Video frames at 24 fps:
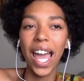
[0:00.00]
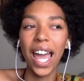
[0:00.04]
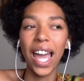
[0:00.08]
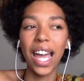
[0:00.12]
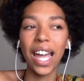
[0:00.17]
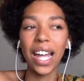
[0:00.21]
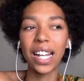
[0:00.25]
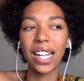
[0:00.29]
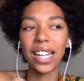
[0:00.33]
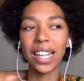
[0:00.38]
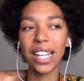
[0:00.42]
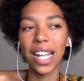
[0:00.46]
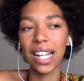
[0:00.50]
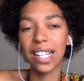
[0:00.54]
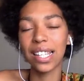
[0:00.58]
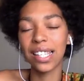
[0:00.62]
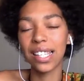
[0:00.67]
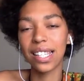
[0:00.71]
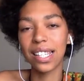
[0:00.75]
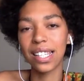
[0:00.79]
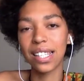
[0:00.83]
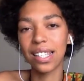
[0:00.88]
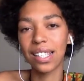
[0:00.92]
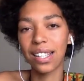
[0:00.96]
And
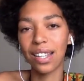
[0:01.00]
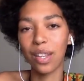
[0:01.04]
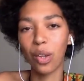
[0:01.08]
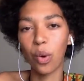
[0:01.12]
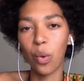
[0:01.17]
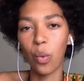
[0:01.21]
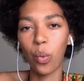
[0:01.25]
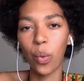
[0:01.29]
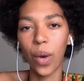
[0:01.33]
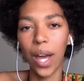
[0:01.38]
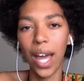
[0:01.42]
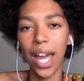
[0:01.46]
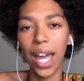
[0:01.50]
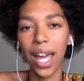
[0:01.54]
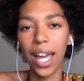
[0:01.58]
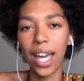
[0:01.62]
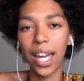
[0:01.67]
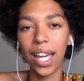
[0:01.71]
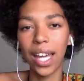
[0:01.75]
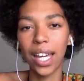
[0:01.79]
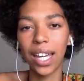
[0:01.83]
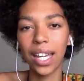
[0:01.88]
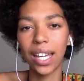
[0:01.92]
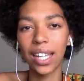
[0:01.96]
that's the
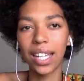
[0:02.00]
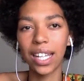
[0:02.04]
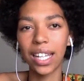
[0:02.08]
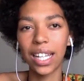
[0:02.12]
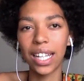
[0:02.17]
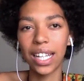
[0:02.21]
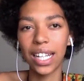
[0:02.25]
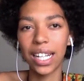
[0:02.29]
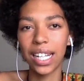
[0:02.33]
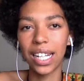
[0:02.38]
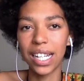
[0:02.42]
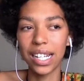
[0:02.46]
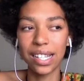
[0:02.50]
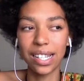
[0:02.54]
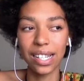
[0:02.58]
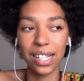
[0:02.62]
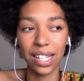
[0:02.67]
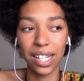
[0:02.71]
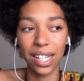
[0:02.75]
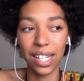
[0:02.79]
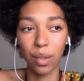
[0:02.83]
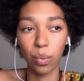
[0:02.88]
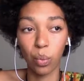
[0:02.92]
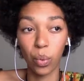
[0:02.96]
way it is
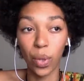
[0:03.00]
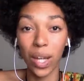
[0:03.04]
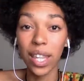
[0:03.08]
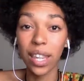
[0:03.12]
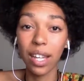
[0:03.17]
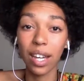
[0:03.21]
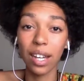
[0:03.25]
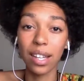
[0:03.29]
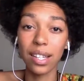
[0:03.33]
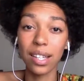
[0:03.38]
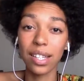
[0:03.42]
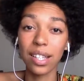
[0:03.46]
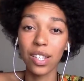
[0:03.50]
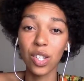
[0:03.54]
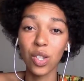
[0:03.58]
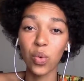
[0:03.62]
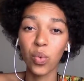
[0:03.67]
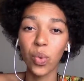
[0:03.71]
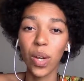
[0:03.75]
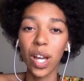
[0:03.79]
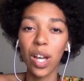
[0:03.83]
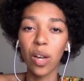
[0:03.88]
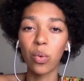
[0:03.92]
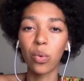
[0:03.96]
with us as
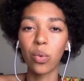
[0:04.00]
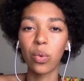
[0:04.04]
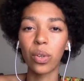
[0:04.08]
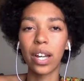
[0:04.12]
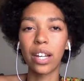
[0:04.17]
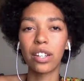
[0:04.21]
well.